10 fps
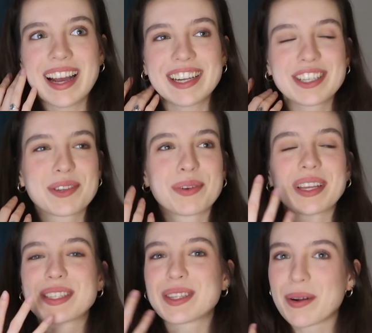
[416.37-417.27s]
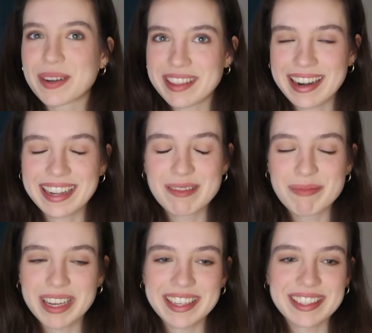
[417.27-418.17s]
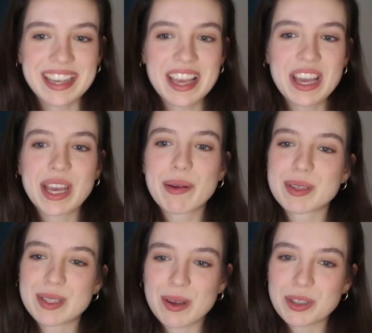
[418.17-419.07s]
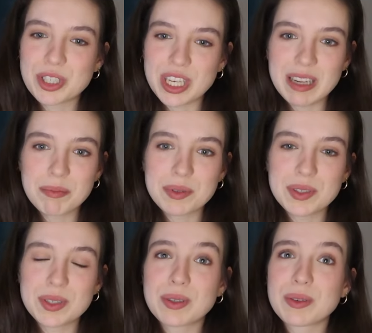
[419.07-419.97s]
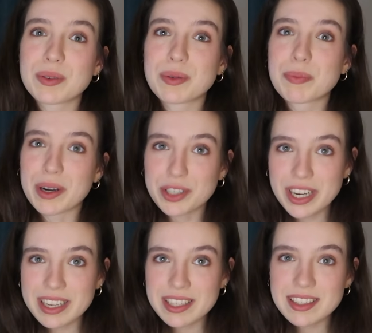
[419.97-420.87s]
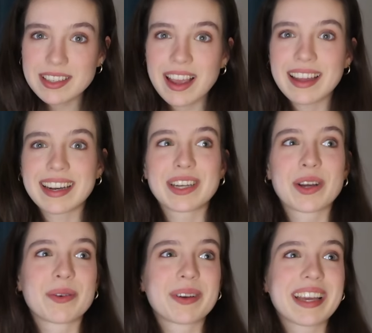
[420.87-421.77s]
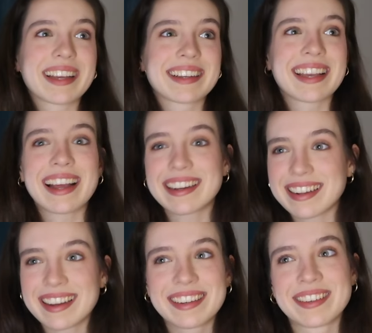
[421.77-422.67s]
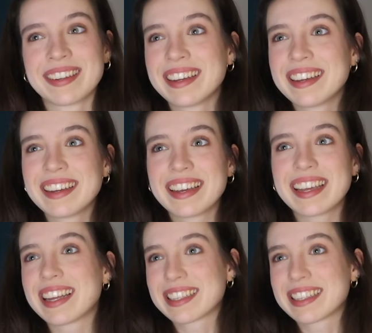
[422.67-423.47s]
I just really soaked that in because it was so cheap to purchase. And I know in Canada and in